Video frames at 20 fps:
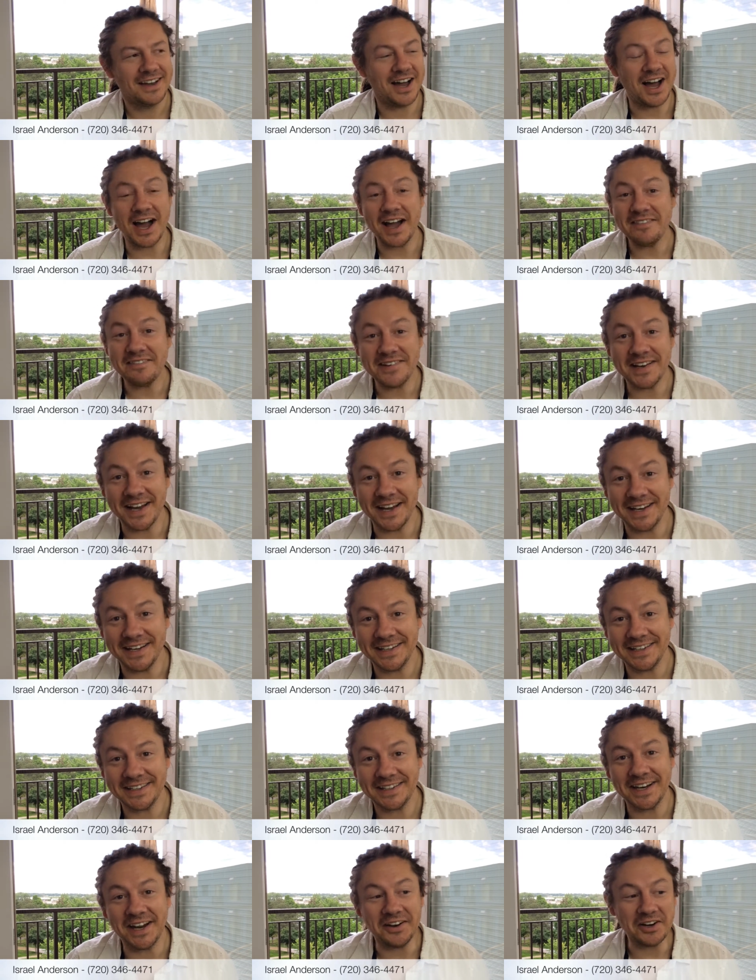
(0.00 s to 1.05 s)
I've done
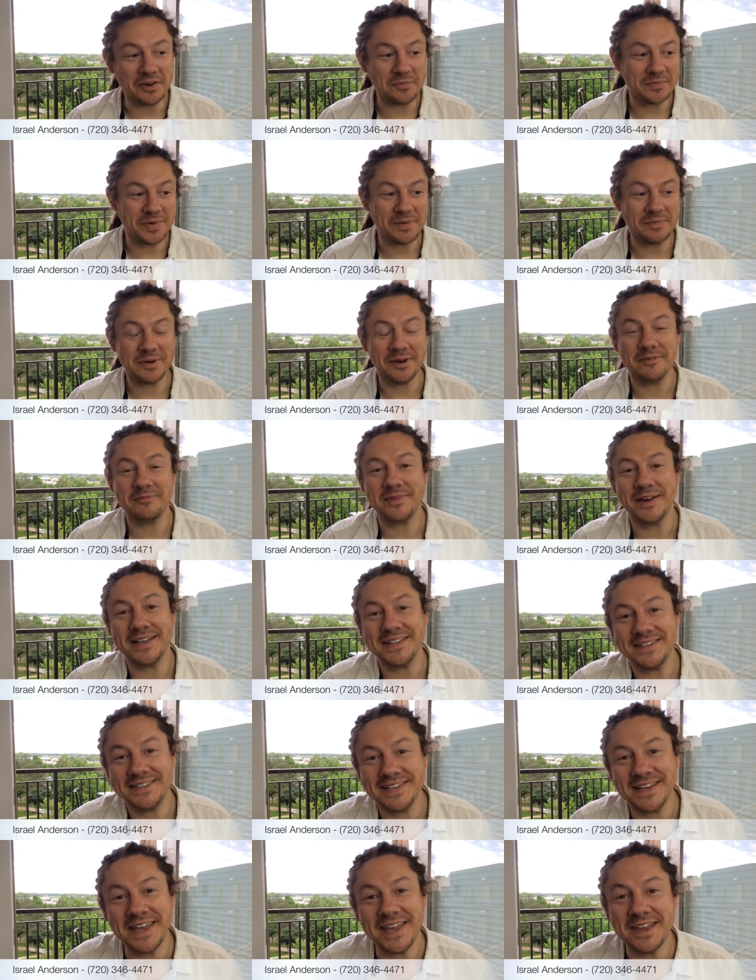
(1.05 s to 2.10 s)
it, and I've got people in my
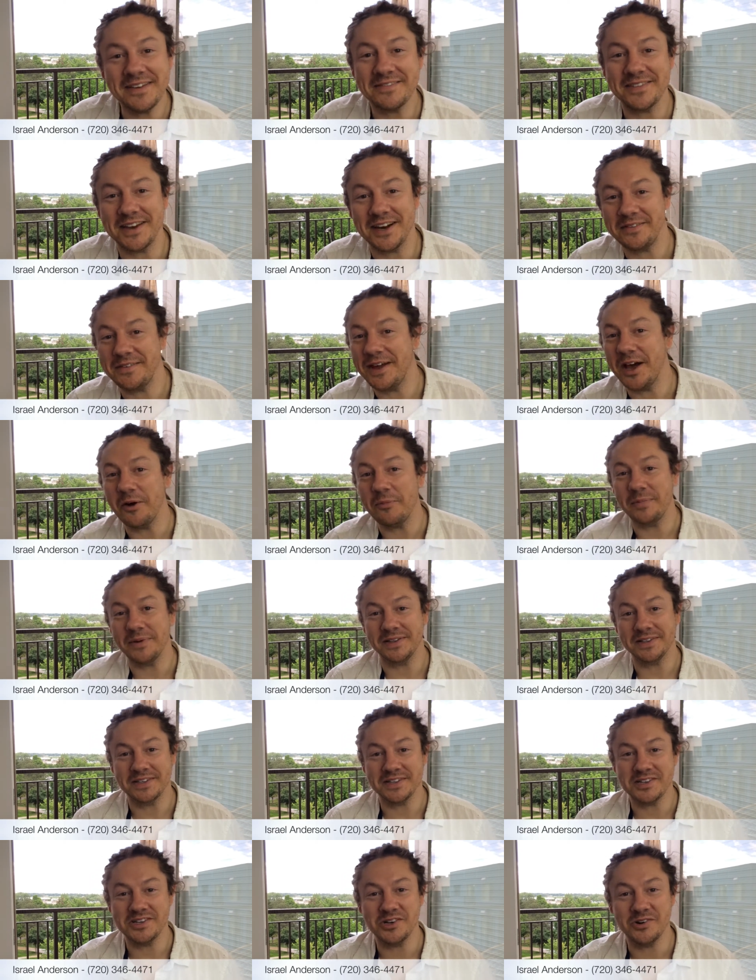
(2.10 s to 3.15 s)
team that I'm helping
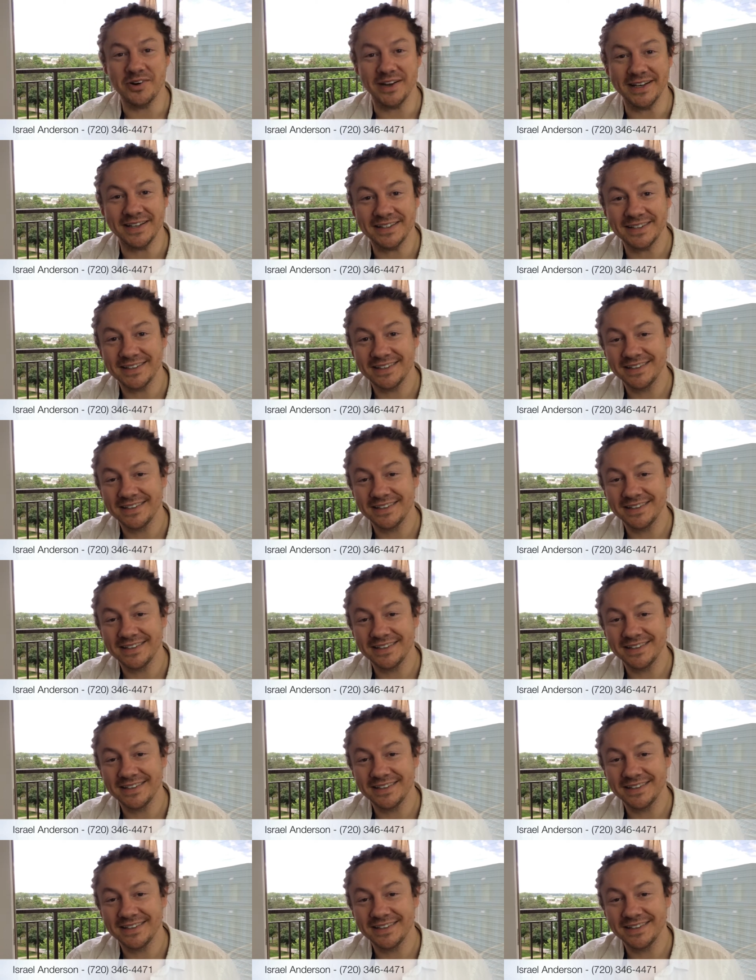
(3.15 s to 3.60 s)
to do it.